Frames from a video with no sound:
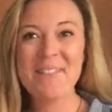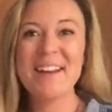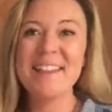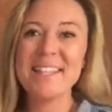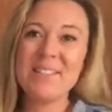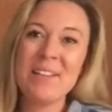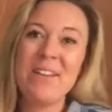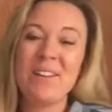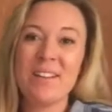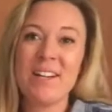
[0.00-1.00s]
everyone, this week
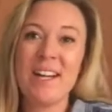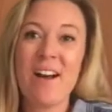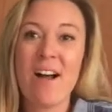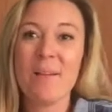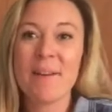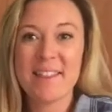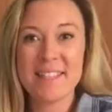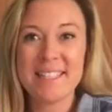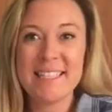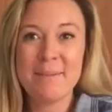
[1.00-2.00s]
we're learning all about the
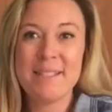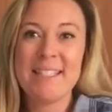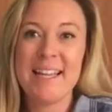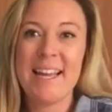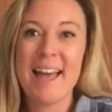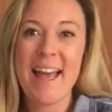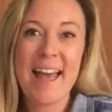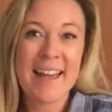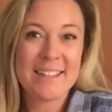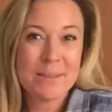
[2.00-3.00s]
deep sea
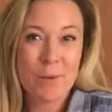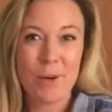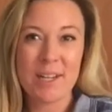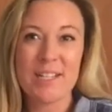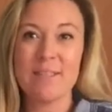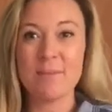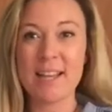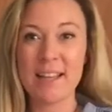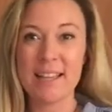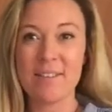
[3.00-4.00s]
and some organisms
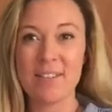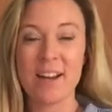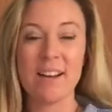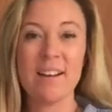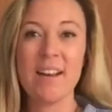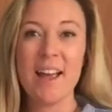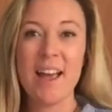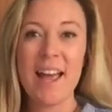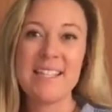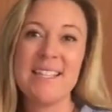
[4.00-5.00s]
that live there.
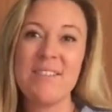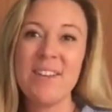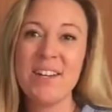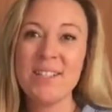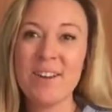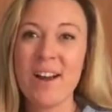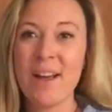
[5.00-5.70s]
And today we're going to talk